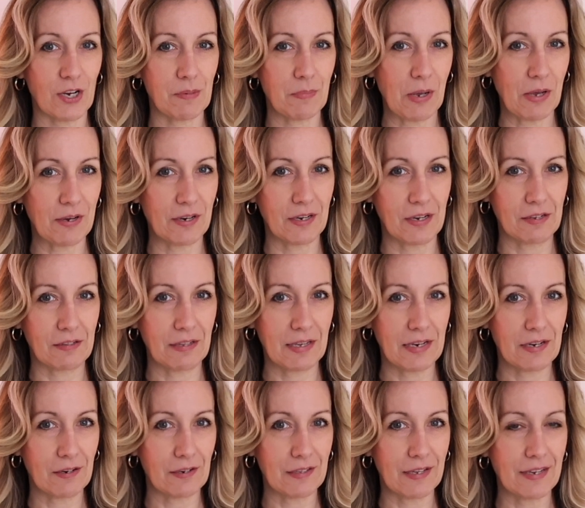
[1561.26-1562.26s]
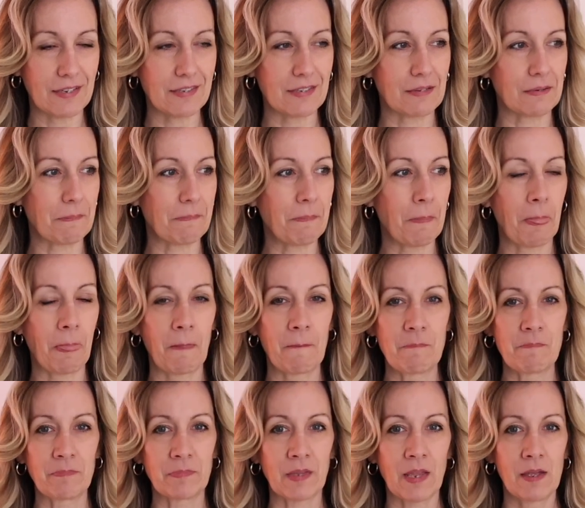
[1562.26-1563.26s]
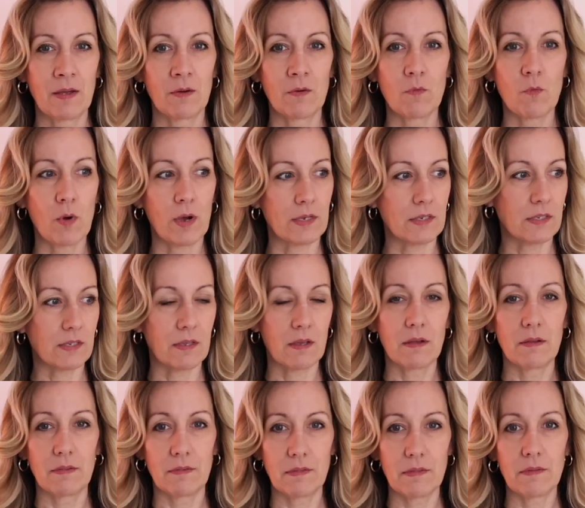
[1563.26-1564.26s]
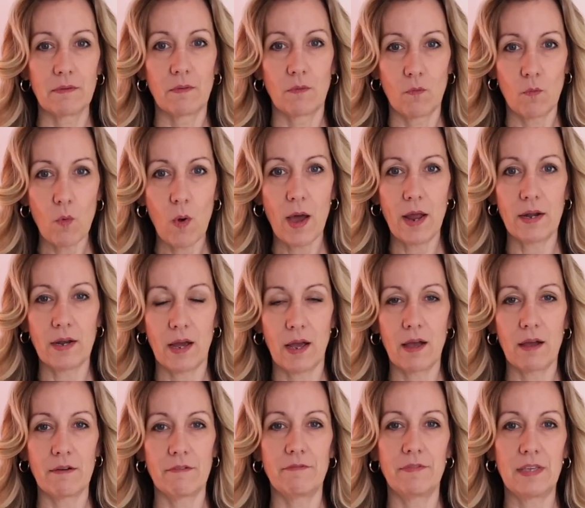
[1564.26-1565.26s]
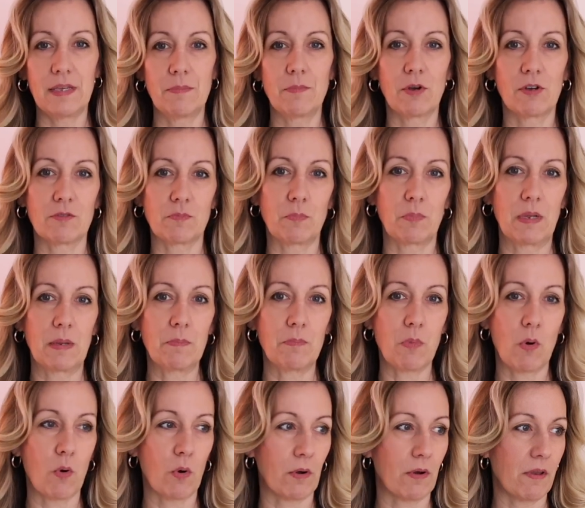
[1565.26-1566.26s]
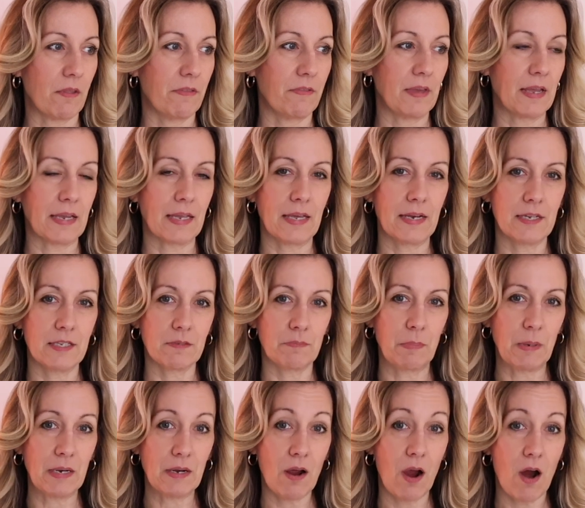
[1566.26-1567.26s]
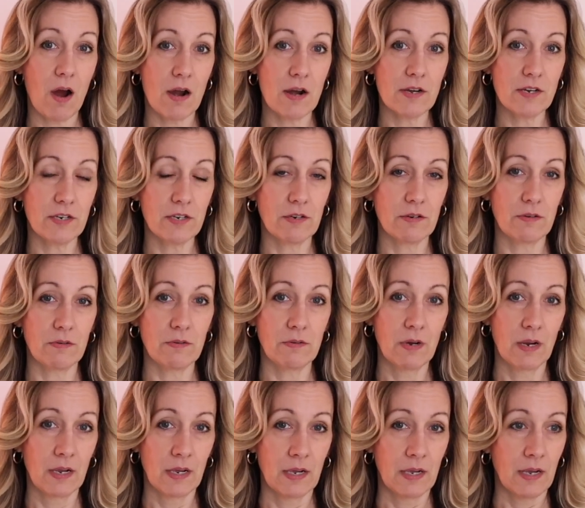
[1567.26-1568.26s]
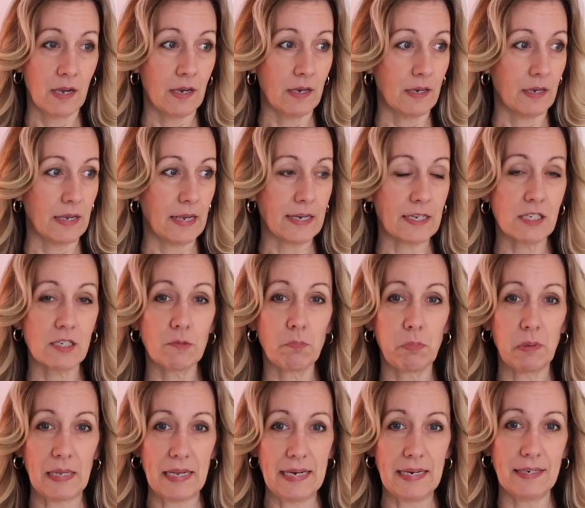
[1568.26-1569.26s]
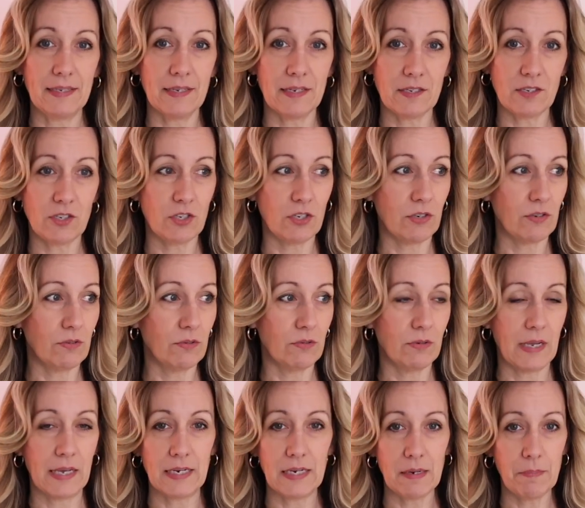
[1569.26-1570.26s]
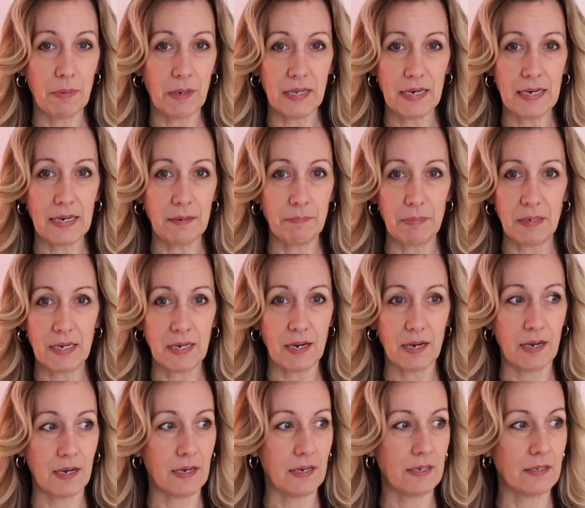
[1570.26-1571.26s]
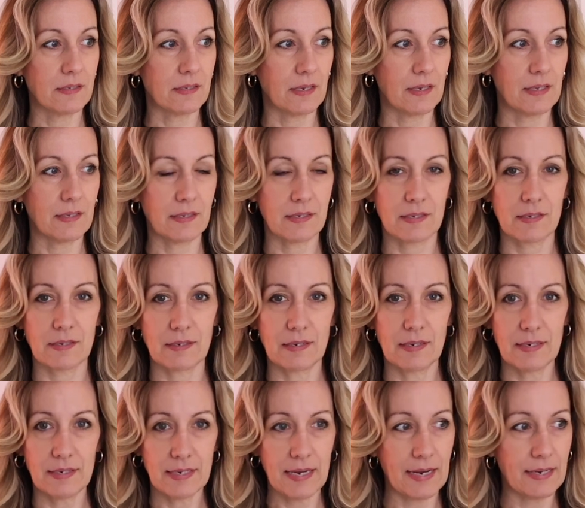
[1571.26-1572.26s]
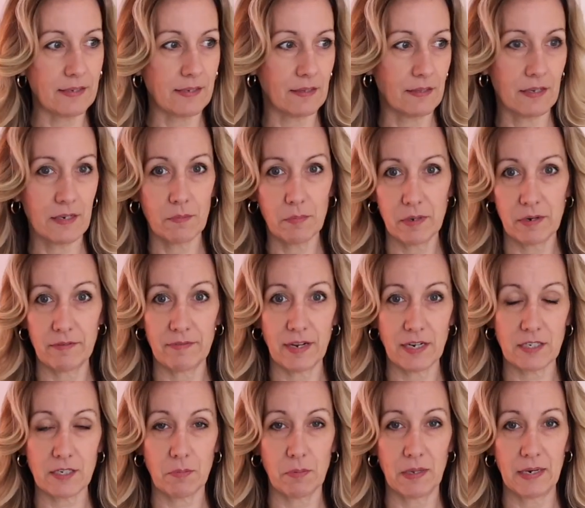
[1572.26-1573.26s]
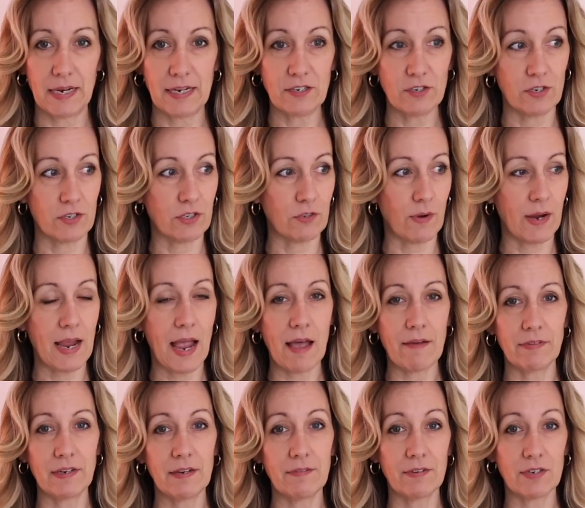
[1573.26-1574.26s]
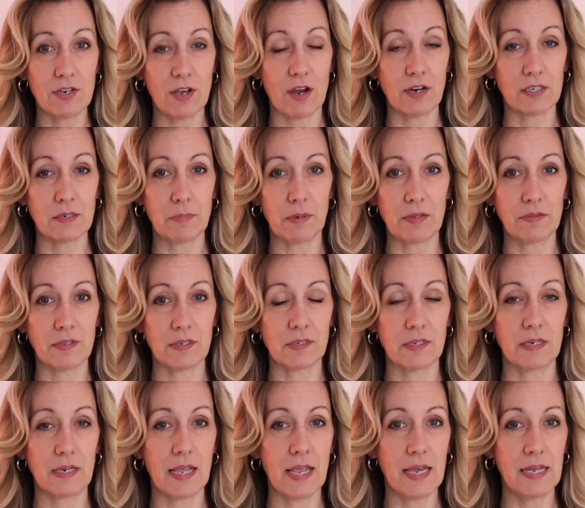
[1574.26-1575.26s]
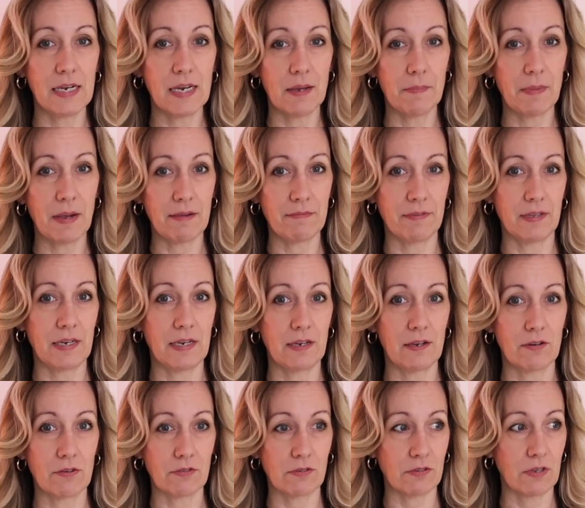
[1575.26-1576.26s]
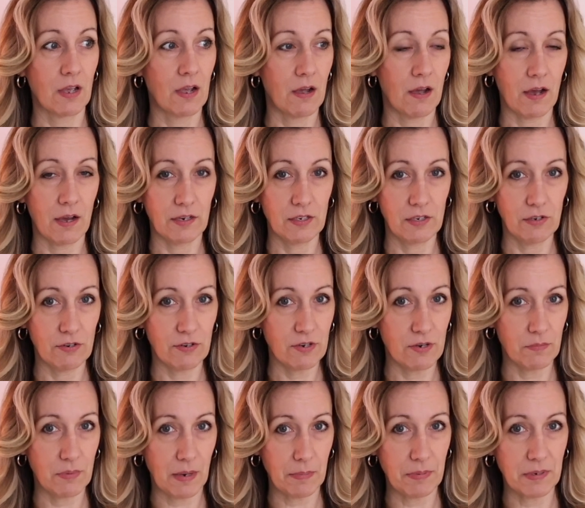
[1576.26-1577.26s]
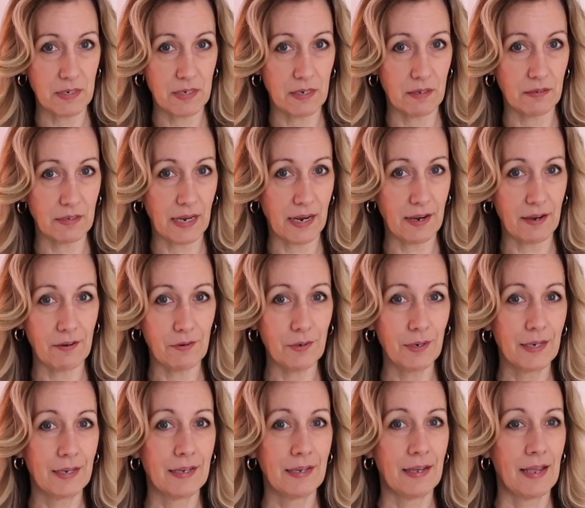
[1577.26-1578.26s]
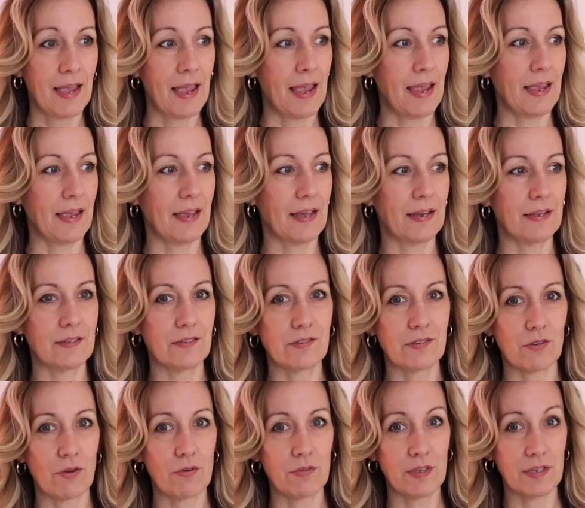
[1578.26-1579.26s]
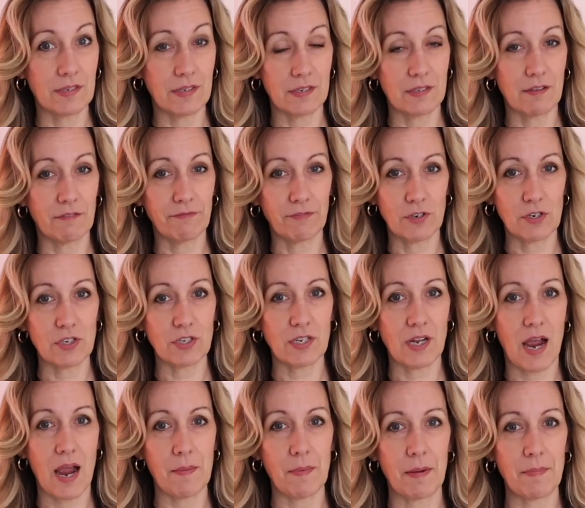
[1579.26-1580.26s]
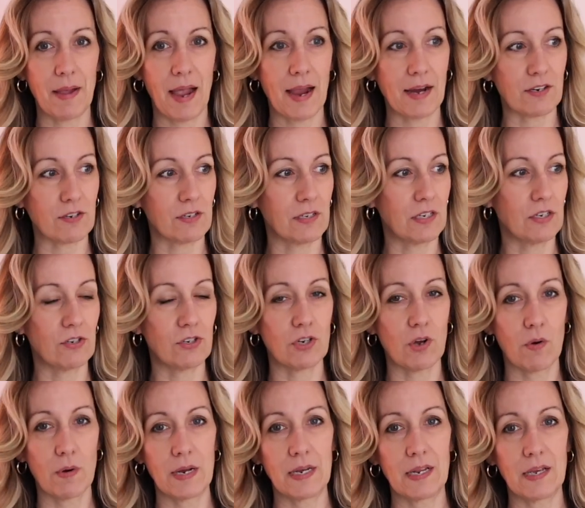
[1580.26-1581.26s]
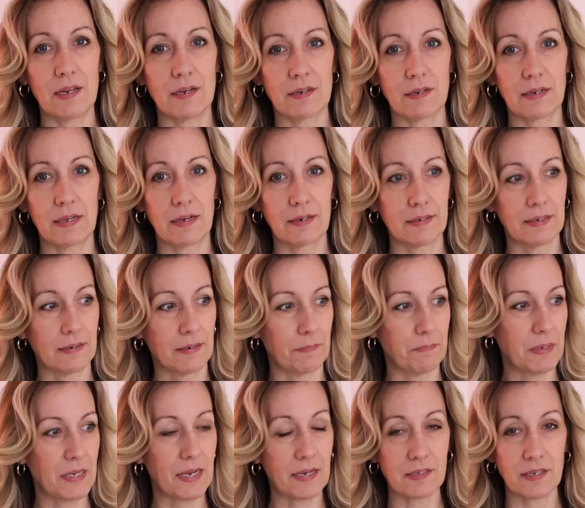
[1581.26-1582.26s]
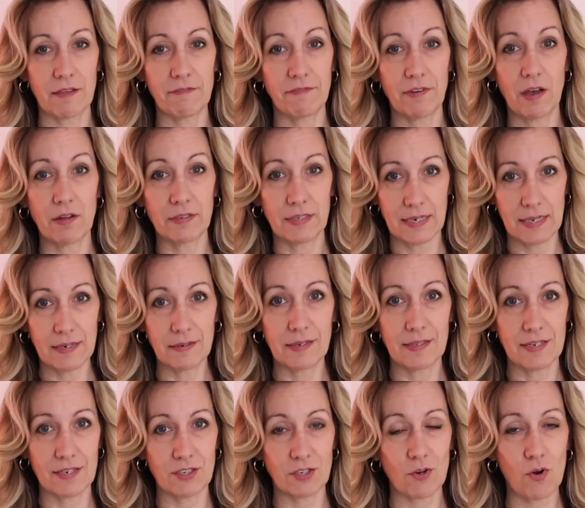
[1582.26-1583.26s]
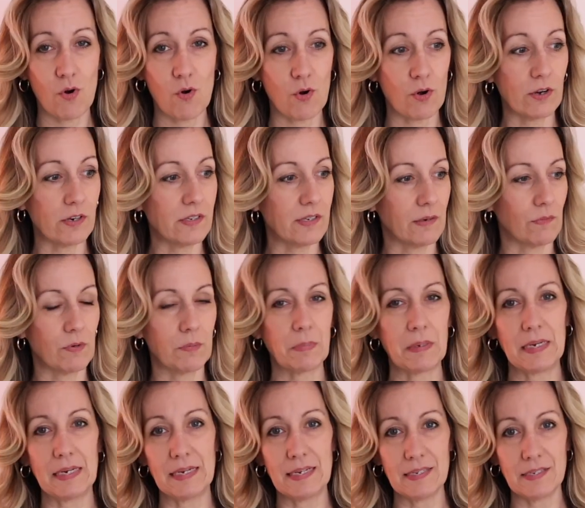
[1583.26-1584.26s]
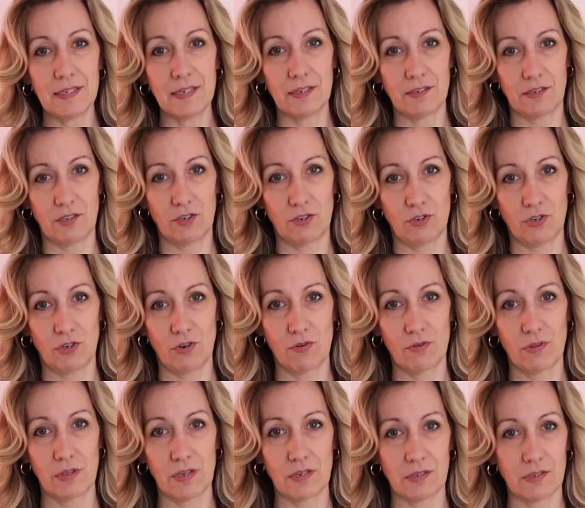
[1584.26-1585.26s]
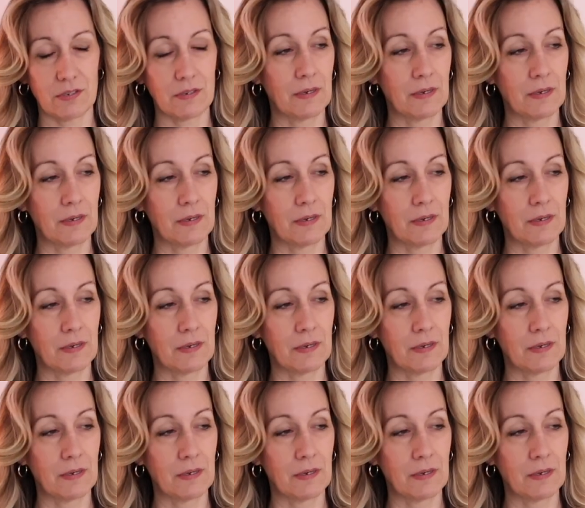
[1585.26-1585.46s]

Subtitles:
about in a later lesson, was one of the most important thing. And it's been hard to explain this to anybody because it takes a little bit of explanation. So I haven't even talked about this in any of my videos on YouTube up until now. And so this is the first time I'm actually showing it because I felt in this course it would be easiest to show this.